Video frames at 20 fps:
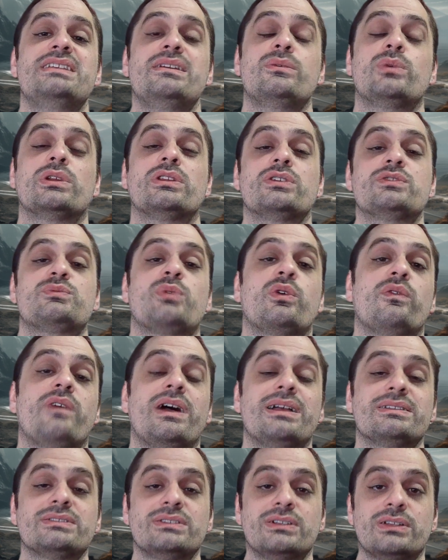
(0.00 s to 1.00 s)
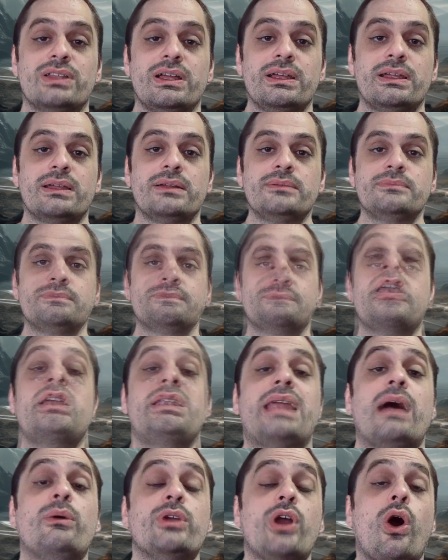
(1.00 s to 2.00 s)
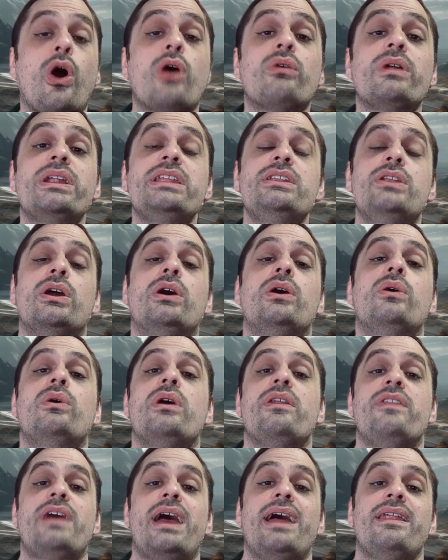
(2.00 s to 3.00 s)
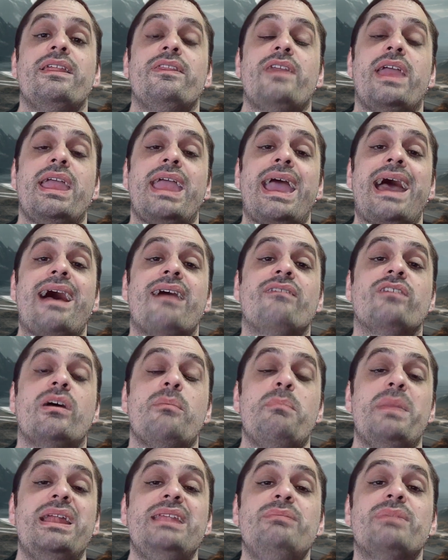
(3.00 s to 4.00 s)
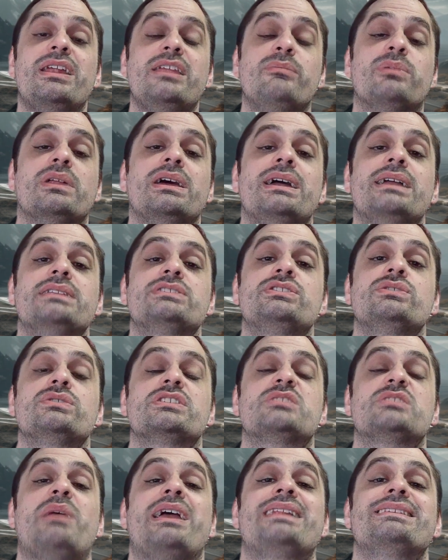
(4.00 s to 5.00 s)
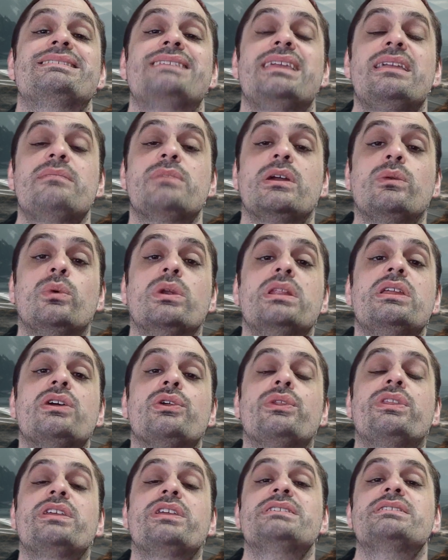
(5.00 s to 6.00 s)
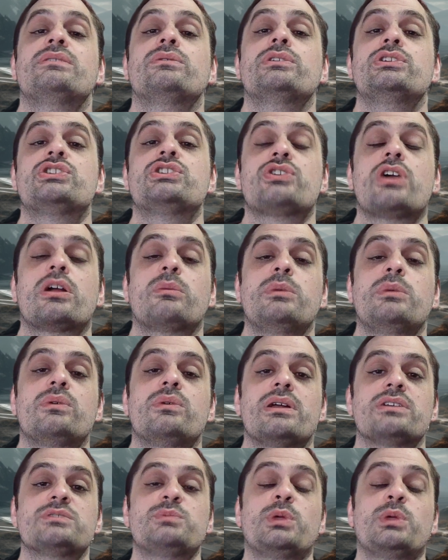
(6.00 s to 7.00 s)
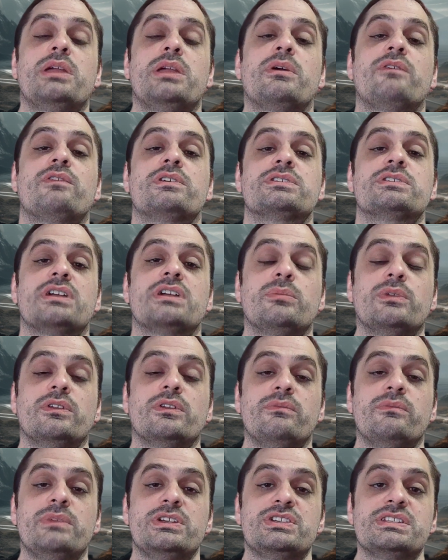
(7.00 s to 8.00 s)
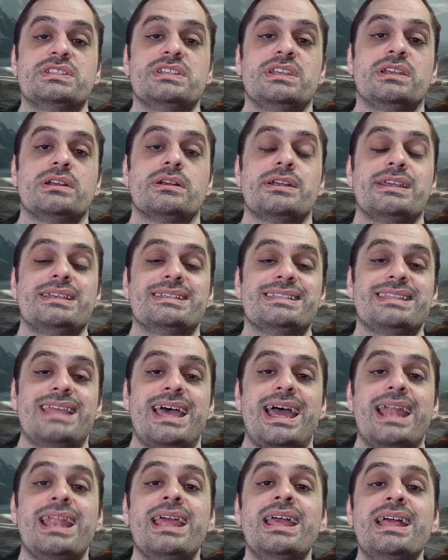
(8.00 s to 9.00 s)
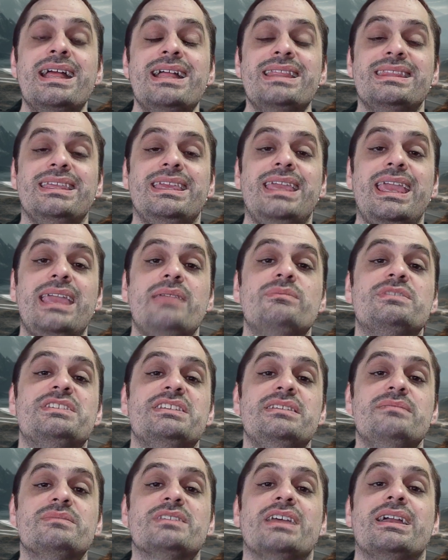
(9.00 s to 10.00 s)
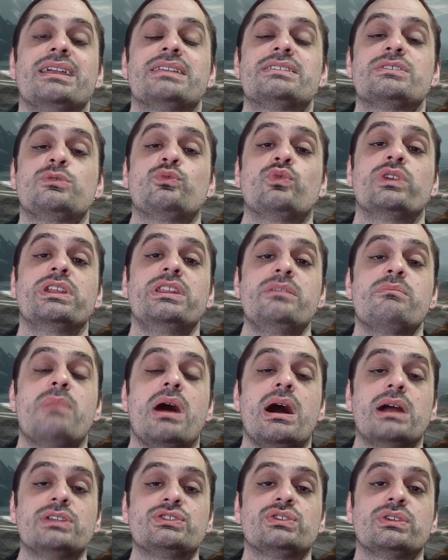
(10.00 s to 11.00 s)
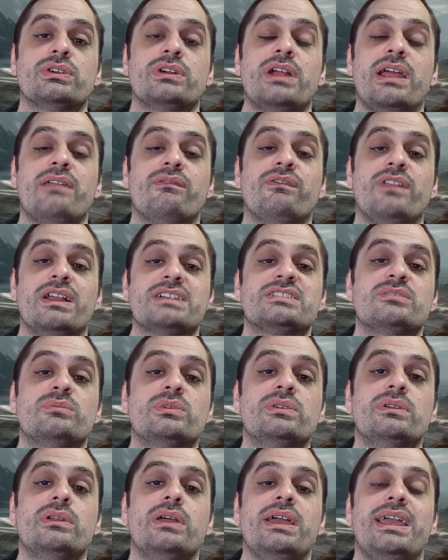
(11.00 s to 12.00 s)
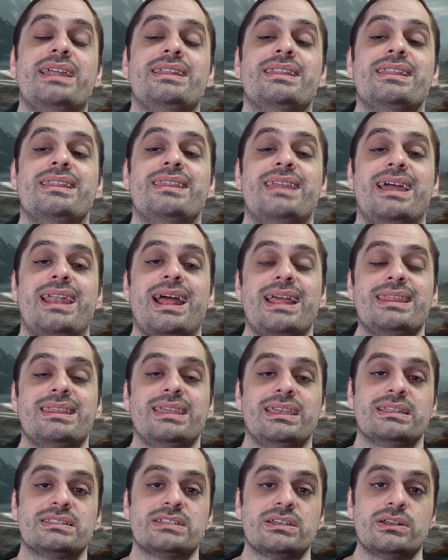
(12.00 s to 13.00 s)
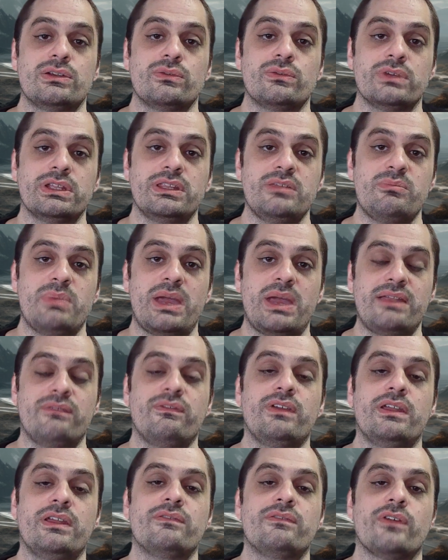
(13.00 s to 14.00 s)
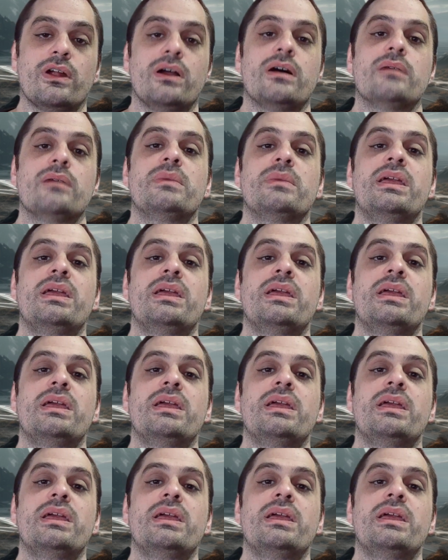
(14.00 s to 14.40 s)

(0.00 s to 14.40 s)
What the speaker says: what those profiles look like. Now, we already know that they have many, many plans to expand this game, and one of the other things that really struck me when I was playing my first couple of missions here is that the game seems like it's really modular and flexible, and that I think it's going to really benefit from